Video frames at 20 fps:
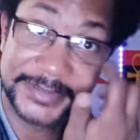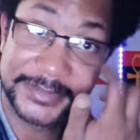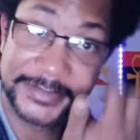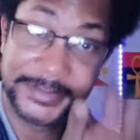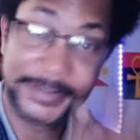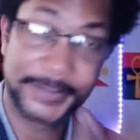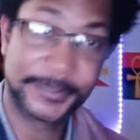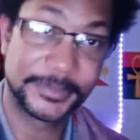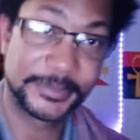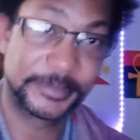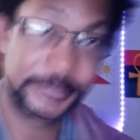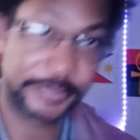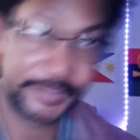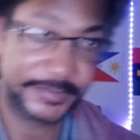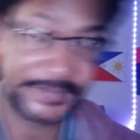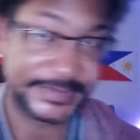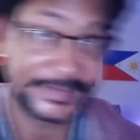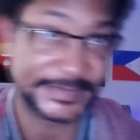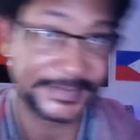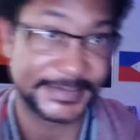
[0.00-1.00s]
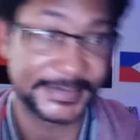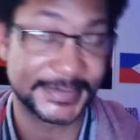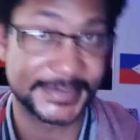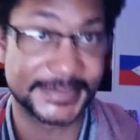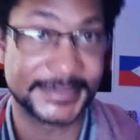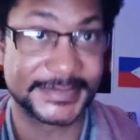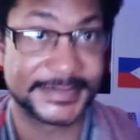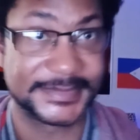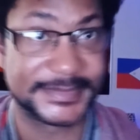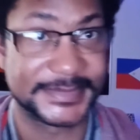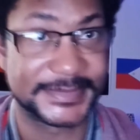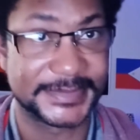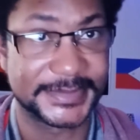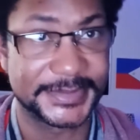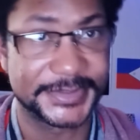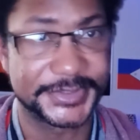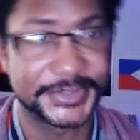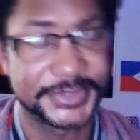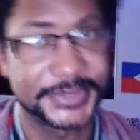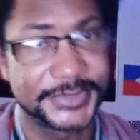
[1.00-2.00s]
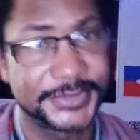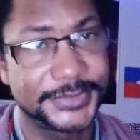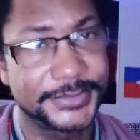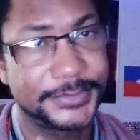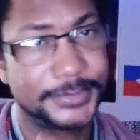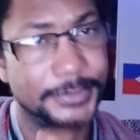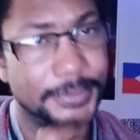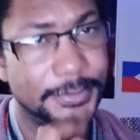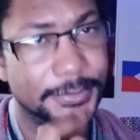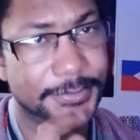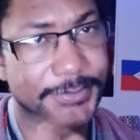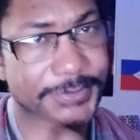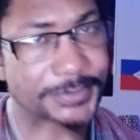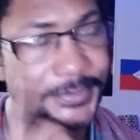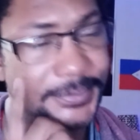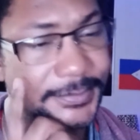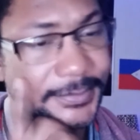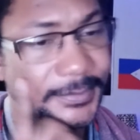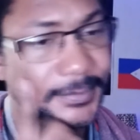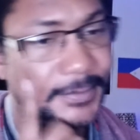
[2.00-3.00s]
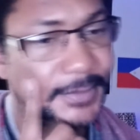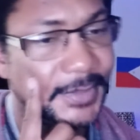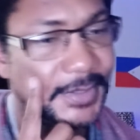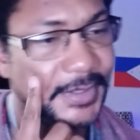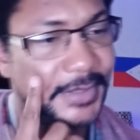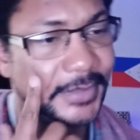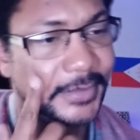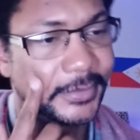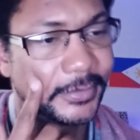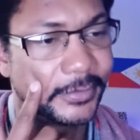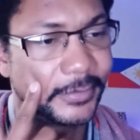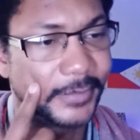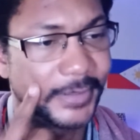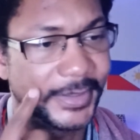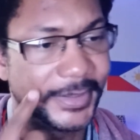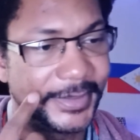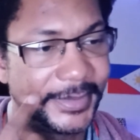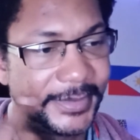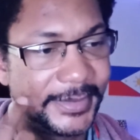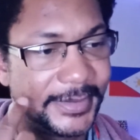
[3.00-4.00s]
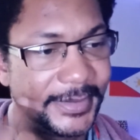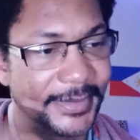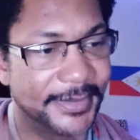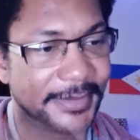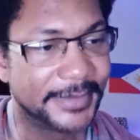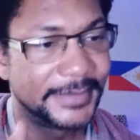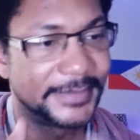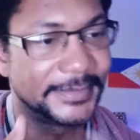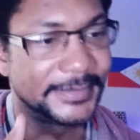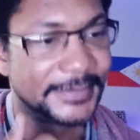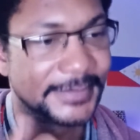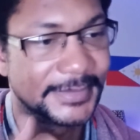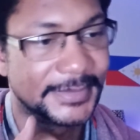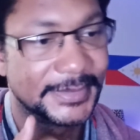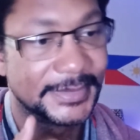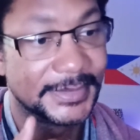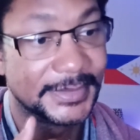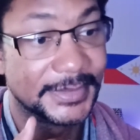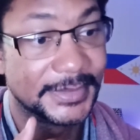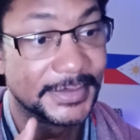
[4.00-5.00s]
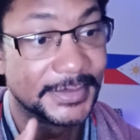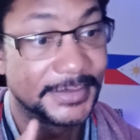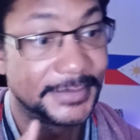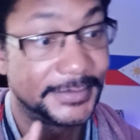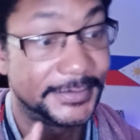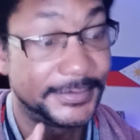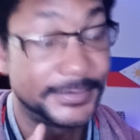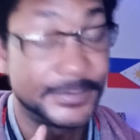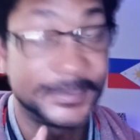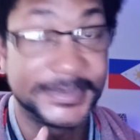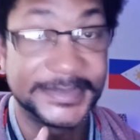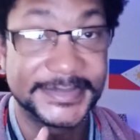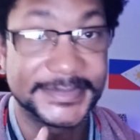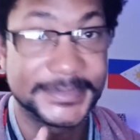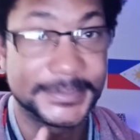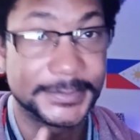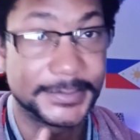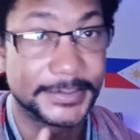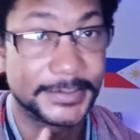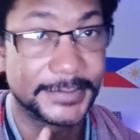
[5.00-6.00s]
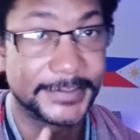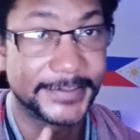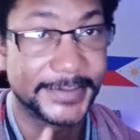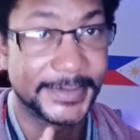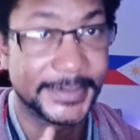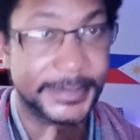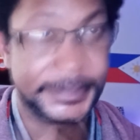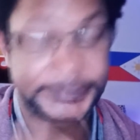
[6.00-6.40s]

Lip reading: with Putin, his decision to go to Ukraine and do what he's doing over there.